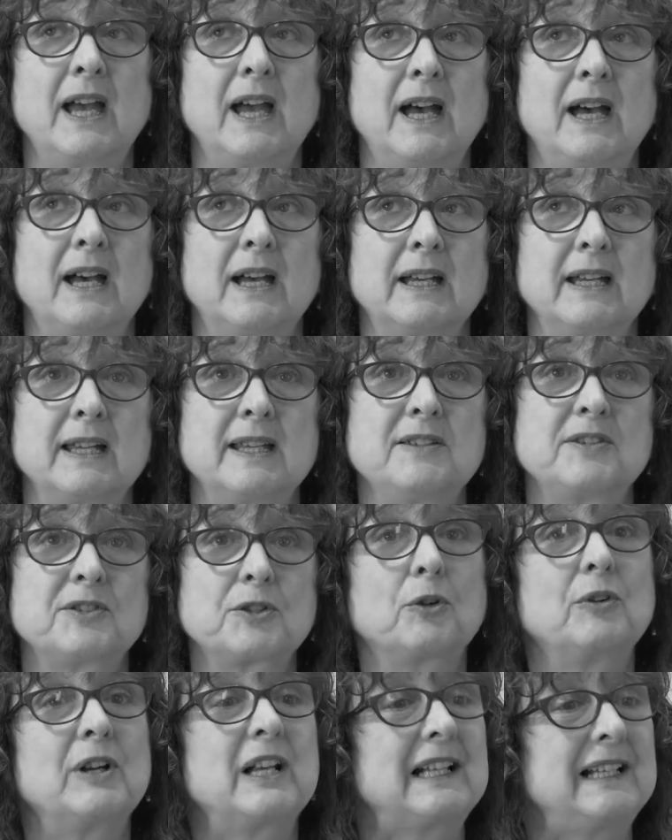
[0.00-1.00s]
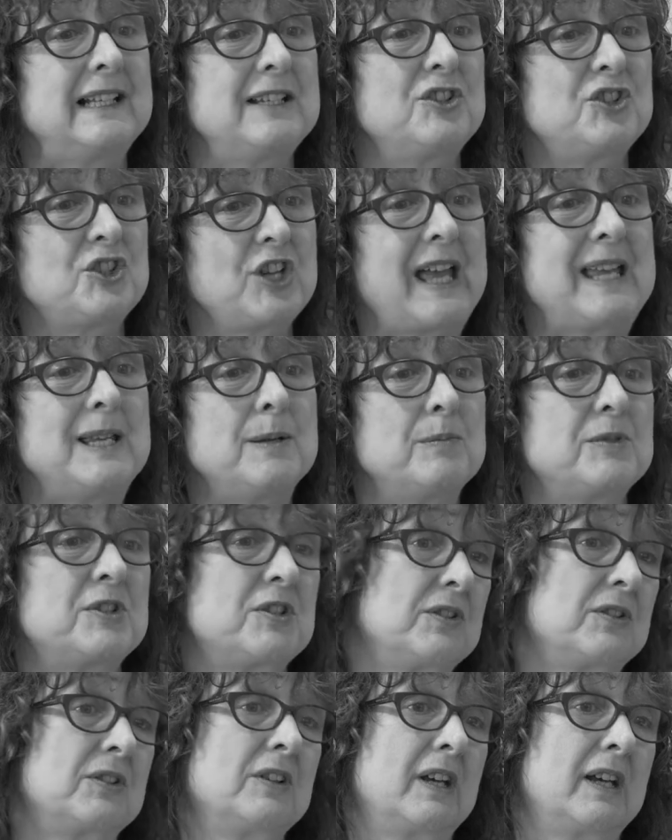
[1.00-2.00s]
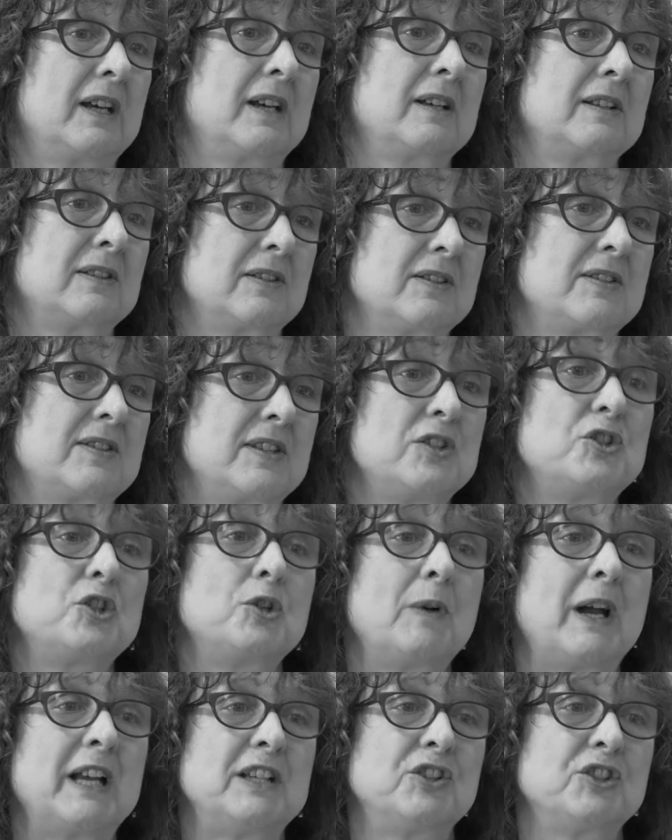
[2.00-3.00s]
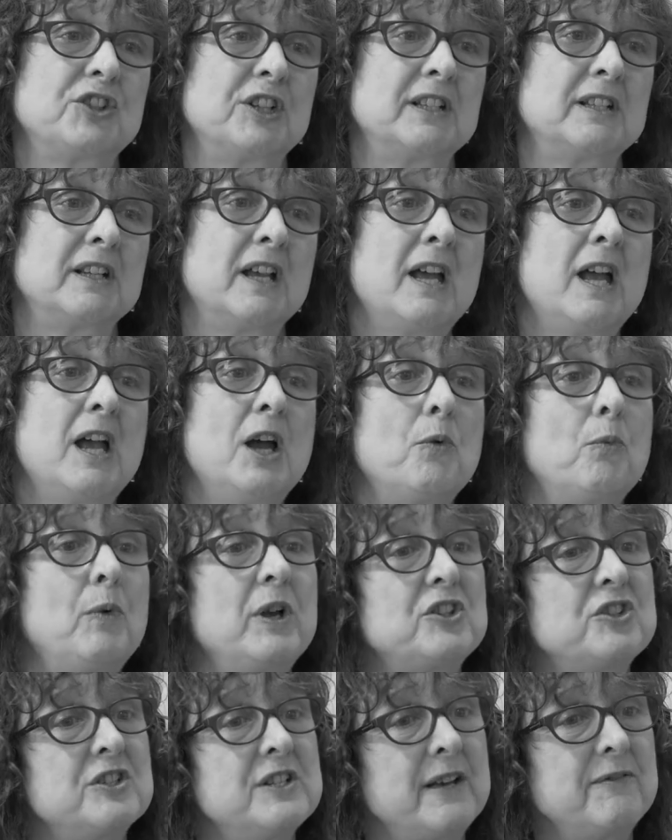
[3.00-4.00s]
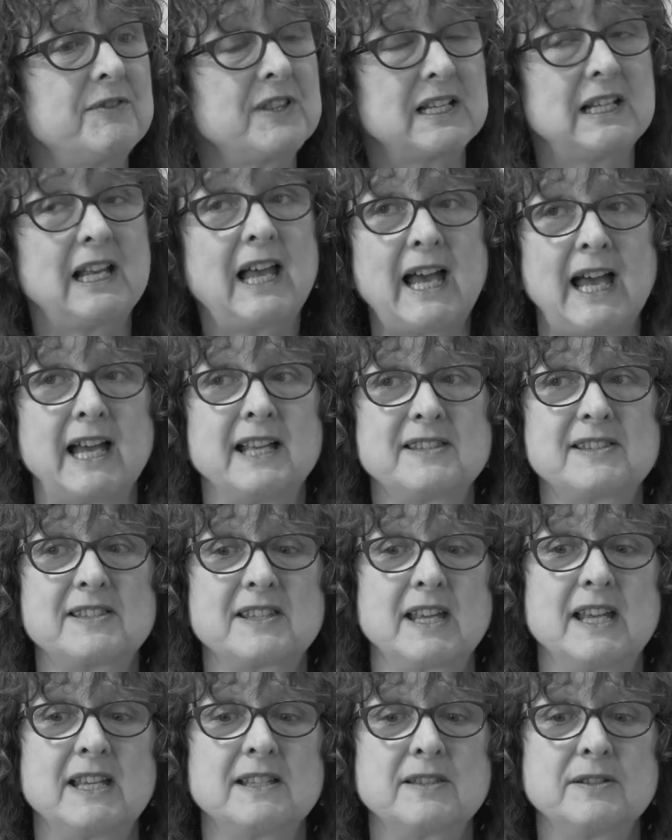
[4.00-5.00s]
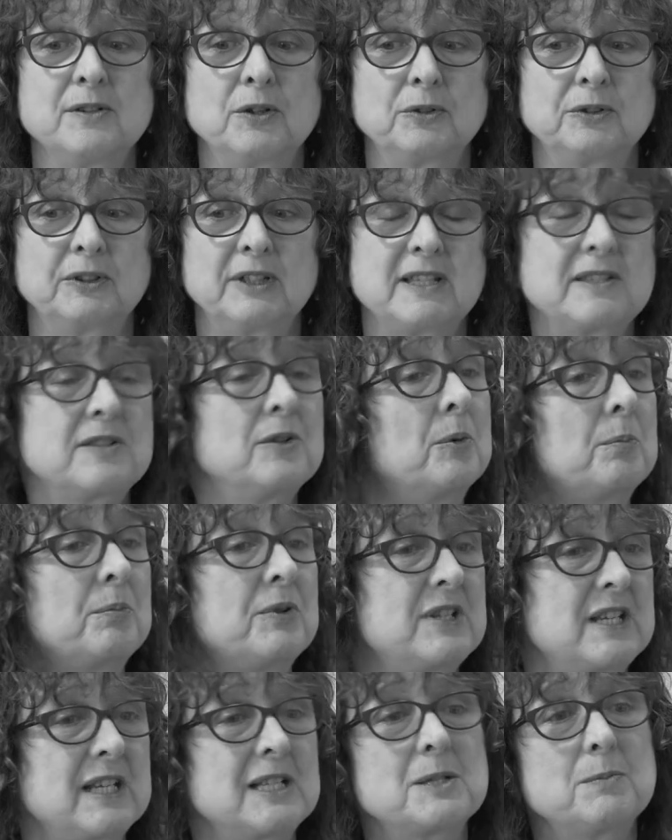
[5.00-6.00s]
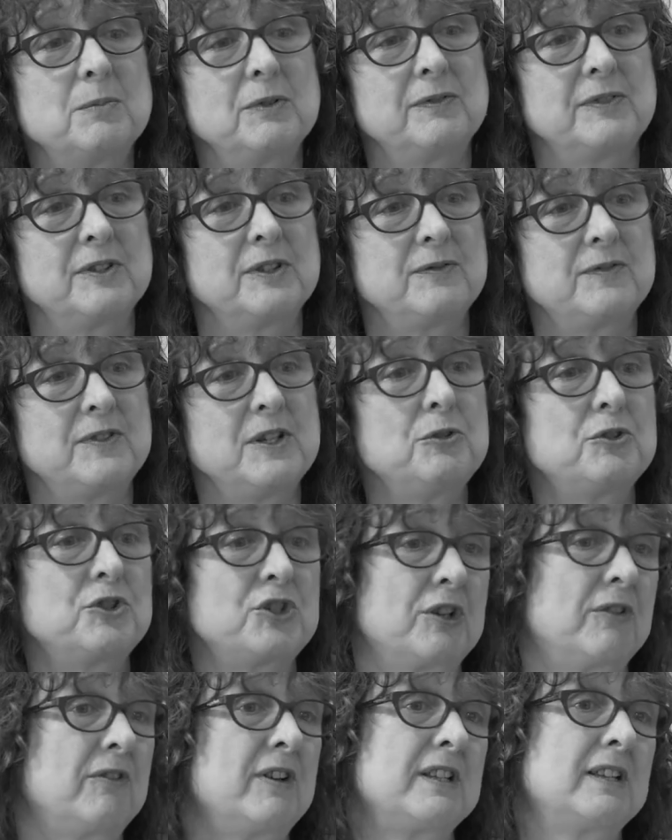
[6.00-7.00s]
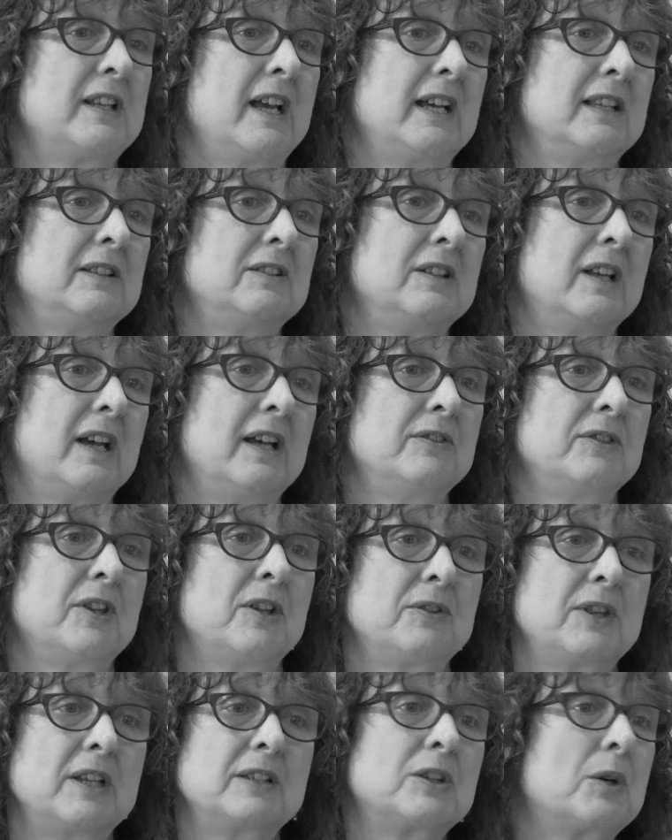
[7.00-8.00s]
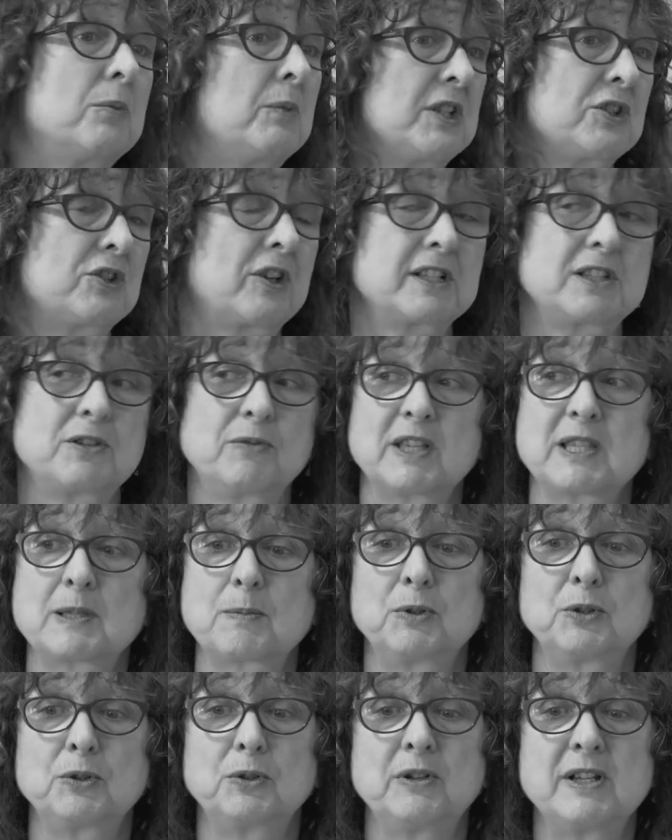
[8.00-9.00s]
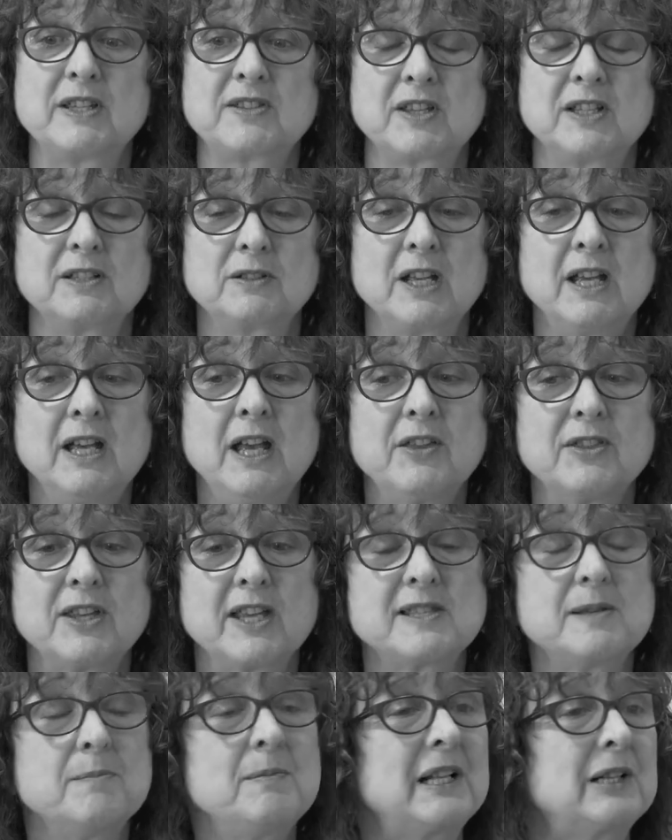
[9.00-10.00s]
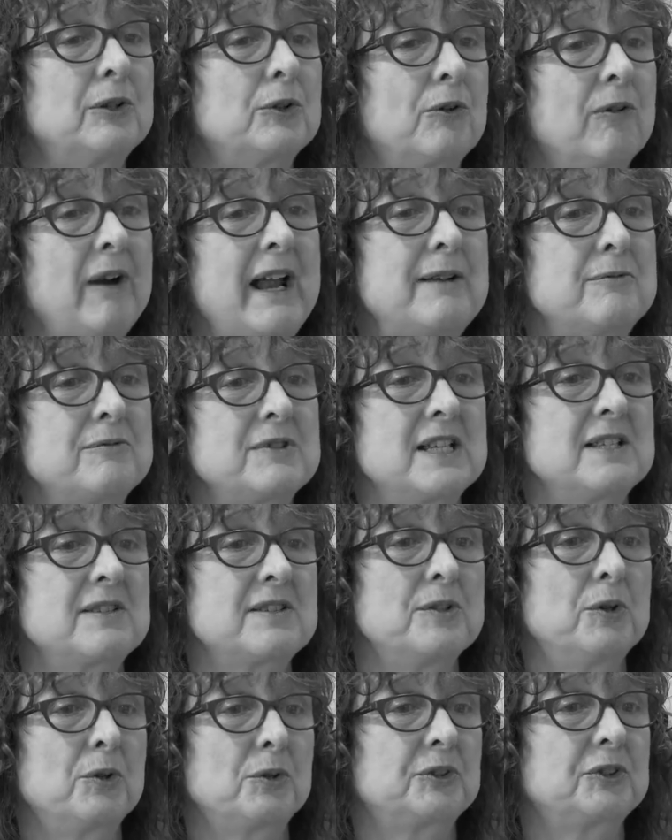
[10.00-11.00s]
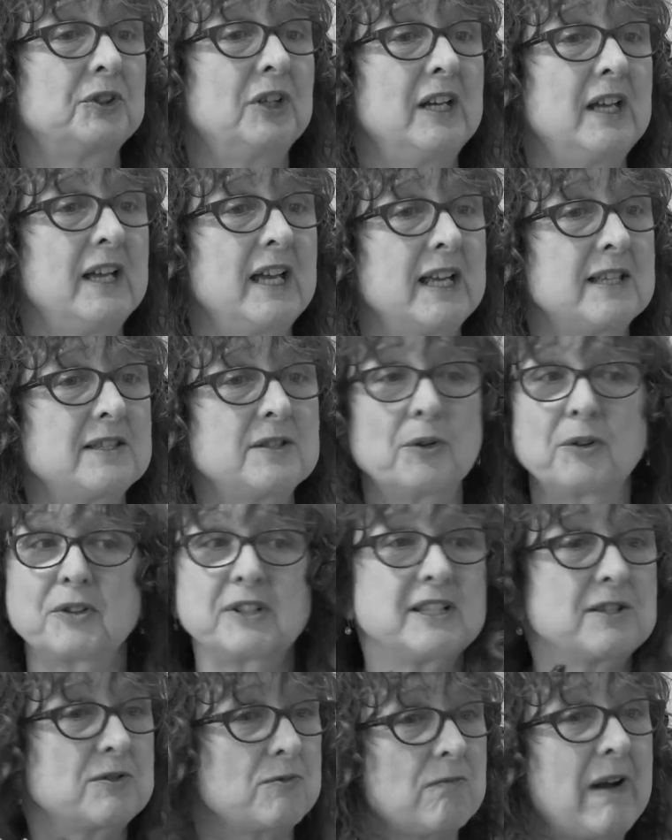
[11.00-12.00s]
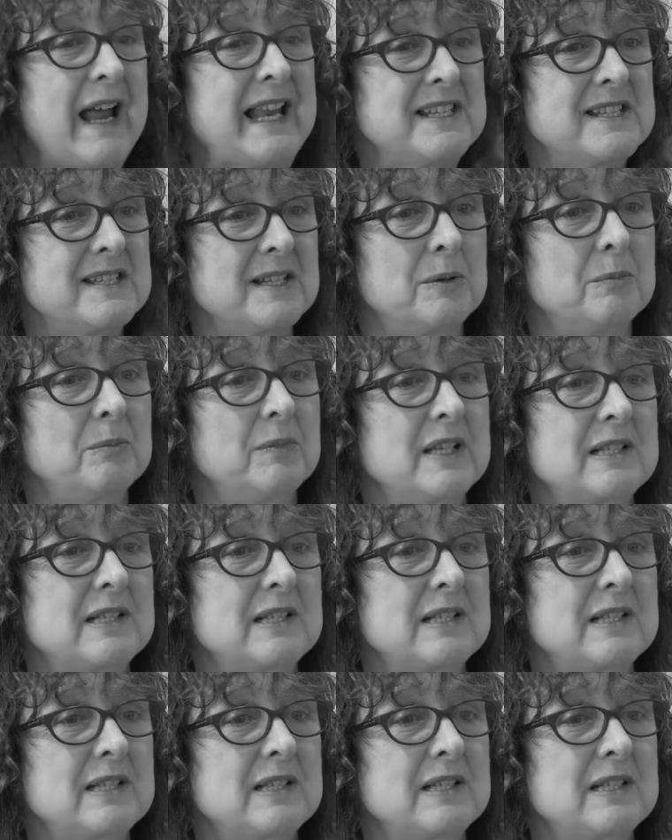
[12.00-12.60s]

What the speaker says: historically shaped situation, which nevertheless is not predictable for the future, and the thing that we try to explore is that there's a middle ground. It's not that it's random.